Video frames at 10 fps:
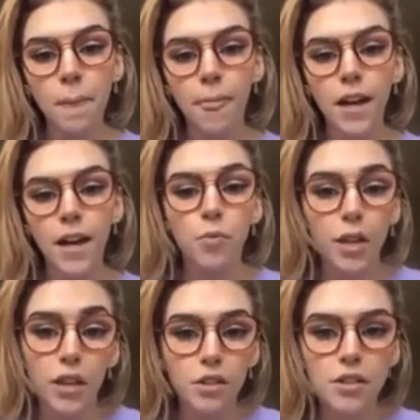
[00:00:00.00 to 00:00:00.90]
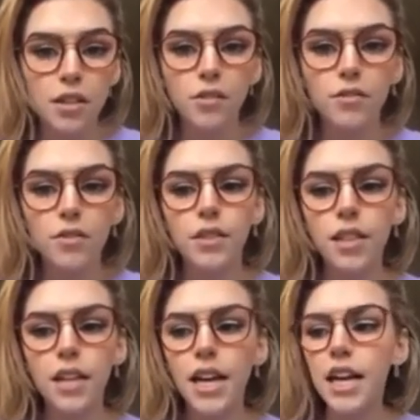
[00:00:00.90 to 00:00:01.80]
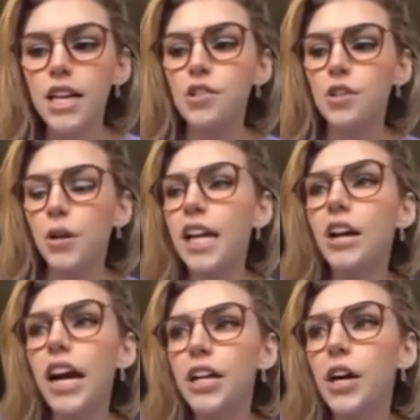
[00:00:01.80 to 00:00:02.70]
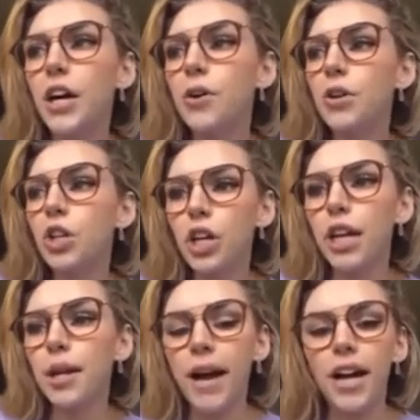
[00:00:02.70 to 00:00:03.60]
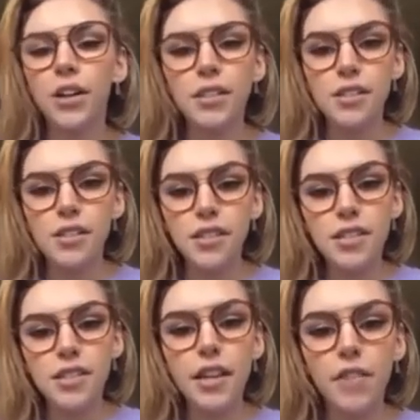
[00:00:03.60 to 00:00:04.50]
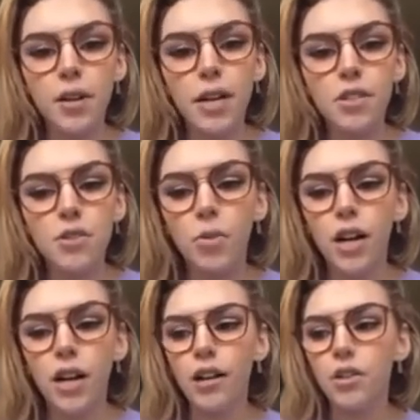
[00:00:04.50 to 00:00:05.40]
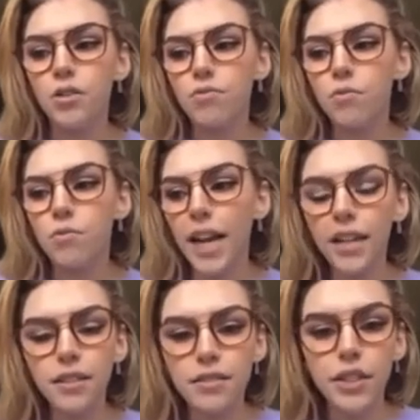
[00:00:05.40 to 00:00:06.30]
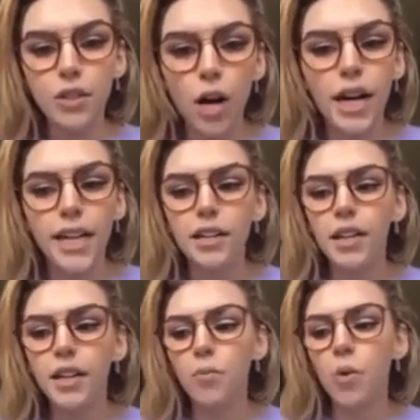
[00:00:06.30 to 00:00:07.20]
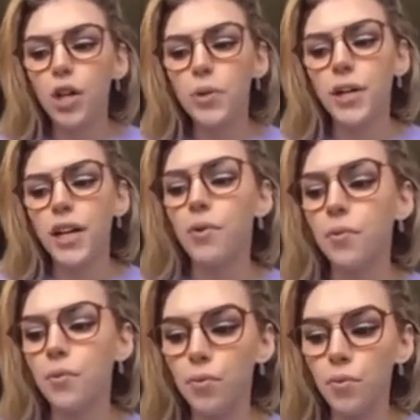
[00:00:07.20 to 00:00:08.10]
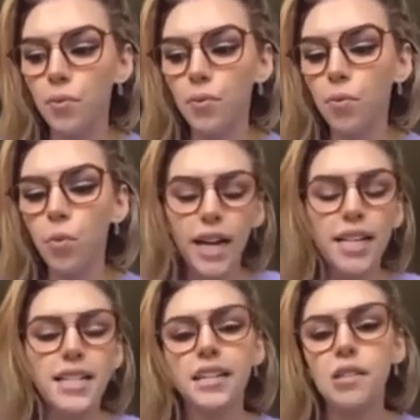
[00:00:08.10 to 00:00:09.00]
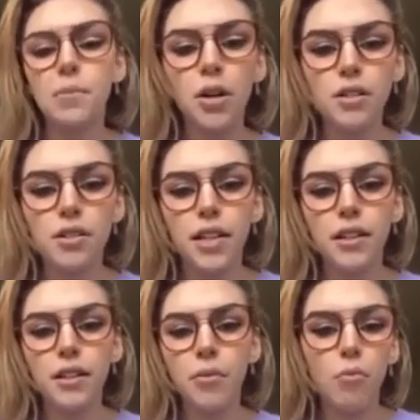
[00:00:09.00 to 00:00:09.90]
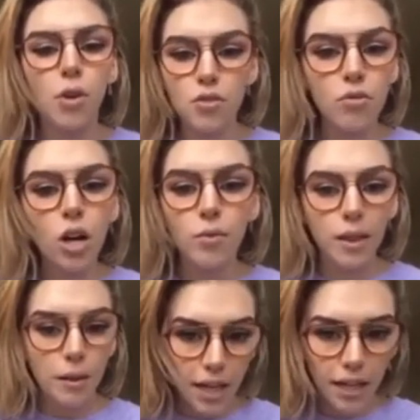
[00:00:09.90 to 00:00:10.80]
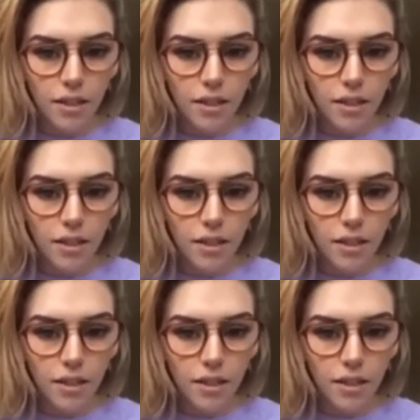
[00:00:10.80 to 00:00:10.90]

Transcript: with herself. Mm-hmm. So here I go, looking back on 6 to 7 months where endlessly crying, wondering what I did as a person and what's wrong with me,